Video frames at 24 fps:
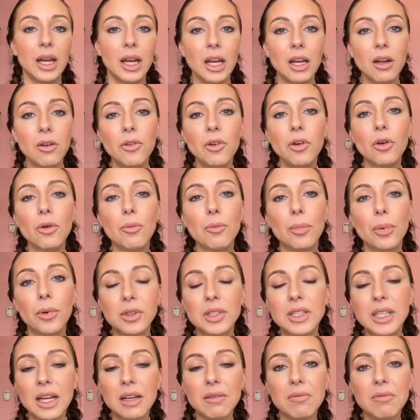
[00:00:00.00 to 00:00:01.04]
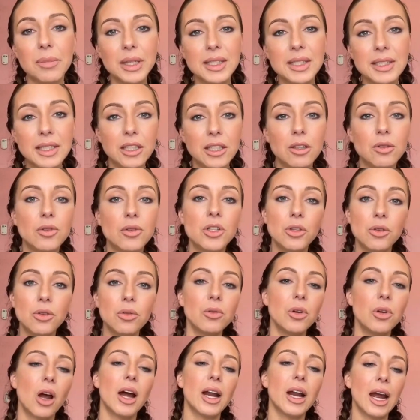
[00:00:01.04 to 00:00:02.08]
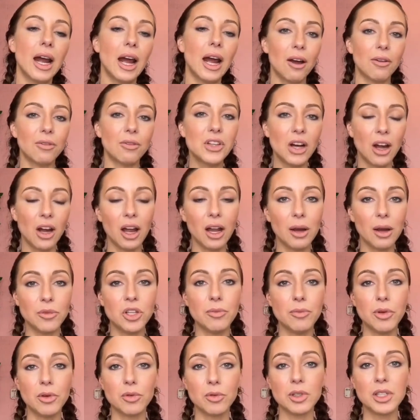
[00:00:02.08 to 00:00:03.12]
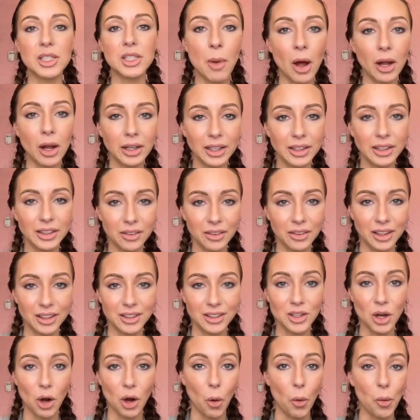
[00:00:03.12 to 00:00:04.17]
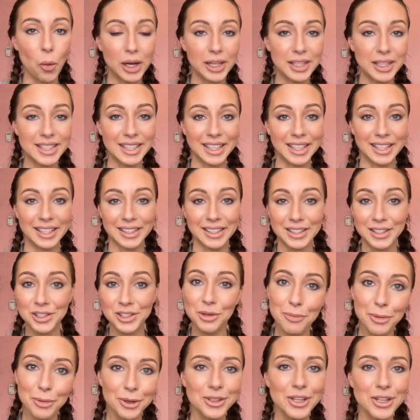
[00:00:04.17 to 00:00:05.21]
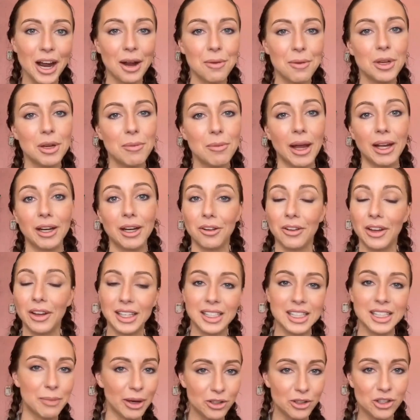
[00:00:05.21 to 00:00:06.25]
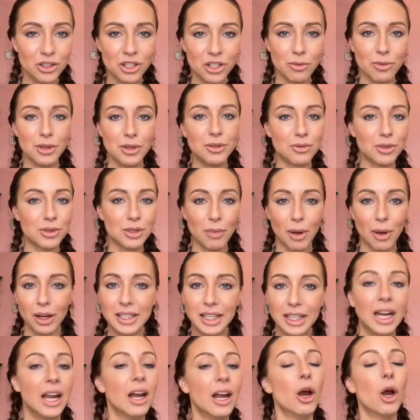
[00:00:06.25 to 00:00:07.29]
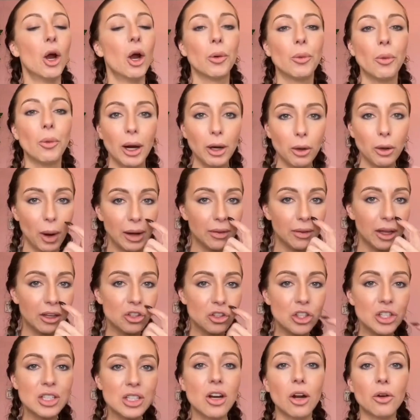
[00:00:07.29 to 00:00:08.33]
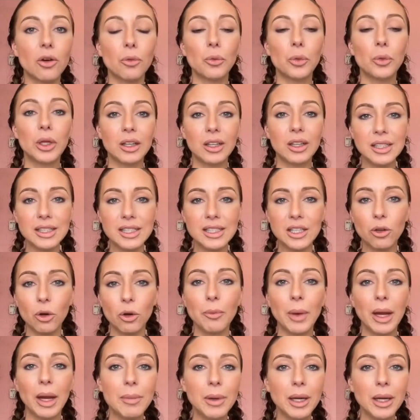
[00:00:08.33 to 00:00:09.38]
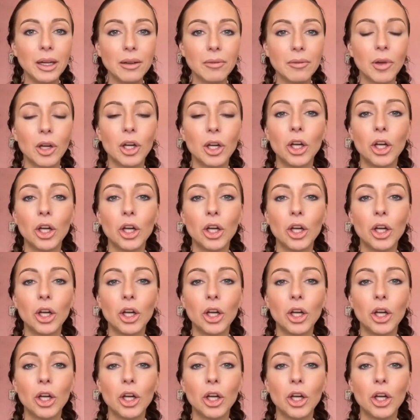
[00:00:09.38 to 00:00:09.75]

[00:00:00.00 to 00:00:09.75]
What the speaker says: If you're booked and busy, you do not have time to be responding to things always in a super timely manner. They expect you to be responding right away, and that's just not realistic. Or maybe